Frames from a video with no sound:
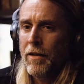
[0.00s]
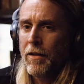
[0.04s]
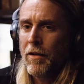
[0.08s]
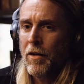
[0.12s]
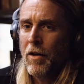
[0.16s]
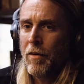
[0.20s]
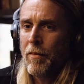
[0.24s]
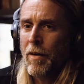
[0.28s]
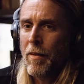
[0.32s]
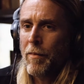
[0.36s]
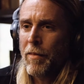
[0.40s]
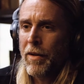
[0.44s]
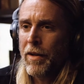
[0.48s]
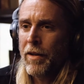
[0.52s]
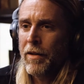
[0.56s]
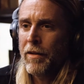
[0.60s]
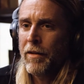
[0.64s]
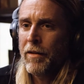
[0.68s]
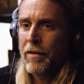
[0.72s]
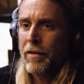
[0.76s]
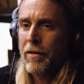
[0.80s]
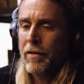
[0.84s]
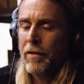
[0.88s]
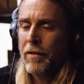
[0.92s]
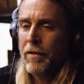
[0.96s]
I remember
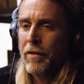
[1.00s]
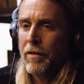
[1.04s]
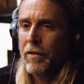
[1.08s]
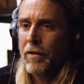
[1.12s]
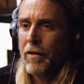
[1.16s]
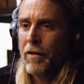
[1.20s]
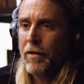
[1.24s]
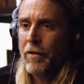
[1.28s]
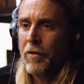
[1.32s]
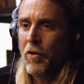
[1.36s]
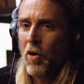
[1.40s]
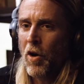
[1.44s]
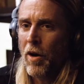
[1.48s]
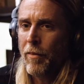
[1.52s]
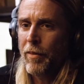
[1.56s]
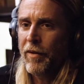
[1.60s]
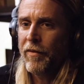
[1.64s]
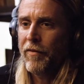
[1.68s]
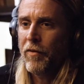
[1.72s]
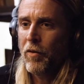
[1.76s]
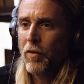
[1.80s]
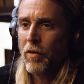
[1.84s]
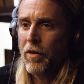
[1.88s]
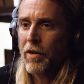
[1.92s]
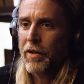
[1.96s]
the night
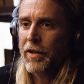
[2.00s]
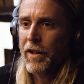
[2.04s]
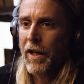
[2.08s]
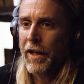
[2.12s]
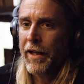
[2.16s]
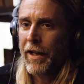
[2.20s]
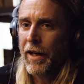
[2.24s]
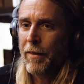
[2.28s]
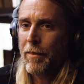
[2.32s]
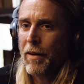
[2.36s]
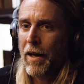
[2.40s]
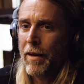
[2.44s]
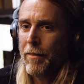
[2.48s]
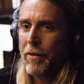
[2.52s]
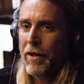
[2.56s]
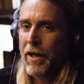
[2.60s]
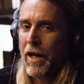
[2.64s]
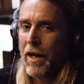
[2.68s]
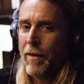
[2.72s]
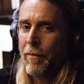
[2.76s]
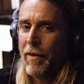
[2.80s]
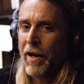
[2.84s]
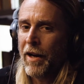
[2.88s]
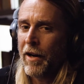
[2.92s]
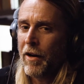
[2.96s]
before the Sunday paper
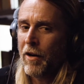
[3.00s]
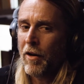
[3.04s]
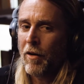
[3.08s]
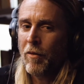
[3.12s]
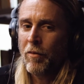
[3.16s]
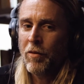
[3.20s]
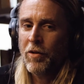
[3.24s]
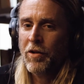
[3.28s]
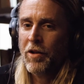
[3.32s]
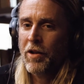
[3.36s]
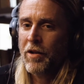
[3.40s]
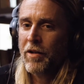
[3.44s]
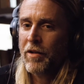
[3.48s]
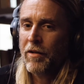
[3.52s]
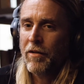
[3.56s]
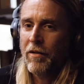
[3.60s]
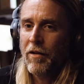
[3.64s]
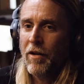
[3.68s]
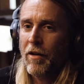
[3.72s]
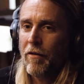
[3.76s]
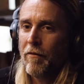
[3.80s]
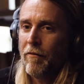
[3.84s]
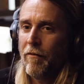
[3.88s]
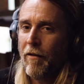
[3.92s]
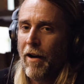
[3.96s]
came out, I was just
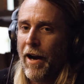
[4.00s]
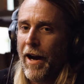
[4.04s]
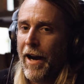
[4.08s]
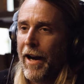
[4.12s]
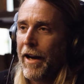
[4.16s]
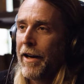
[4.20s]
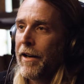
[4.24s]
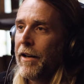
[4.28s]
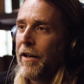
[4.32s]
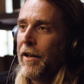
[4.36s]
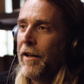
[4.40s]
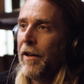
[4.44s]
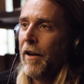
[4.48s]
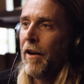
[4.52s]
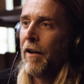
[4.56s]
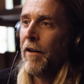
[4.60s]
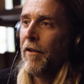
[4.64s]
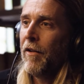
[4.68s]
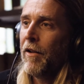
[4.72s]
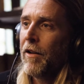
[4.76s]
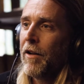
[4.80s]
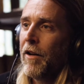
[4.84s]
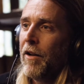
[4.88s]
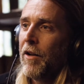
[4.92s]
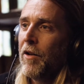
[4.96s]
a wreck, you know,
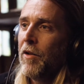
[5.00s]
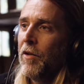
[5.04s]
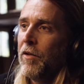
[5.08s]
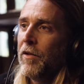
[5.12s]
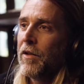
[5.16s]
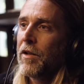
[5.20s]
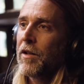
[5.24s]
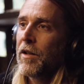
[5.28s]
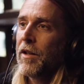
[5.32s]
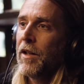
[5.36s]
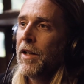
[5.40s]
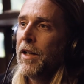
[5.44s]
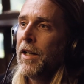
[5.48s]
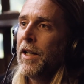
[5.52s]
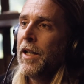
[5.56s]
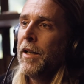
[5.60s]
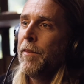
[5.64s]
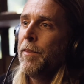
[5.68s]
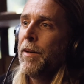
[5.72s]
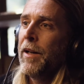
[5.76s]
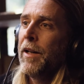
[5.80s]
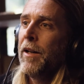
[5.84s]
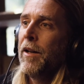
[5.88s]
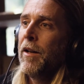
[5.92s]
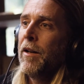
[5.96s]
like I couldn't
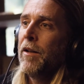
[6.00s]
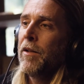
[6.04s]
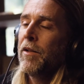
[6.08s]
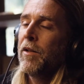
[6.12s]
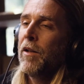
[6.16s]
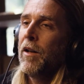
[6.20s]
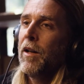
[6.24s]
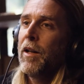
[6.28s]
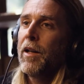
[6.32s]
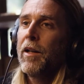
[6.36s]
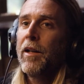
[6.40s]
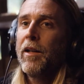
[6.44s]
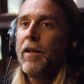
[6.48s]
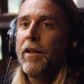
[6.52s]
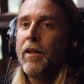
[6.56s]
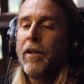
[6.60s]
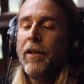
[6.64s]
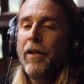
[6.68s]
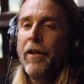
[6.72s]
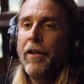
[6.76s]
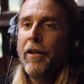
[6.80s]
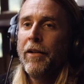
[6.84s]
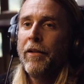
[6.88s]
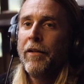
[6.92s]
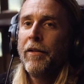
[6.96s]
sleep, and I was like,
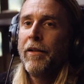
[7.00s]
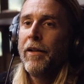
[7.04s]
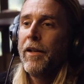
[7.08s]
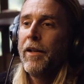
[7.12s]
you know,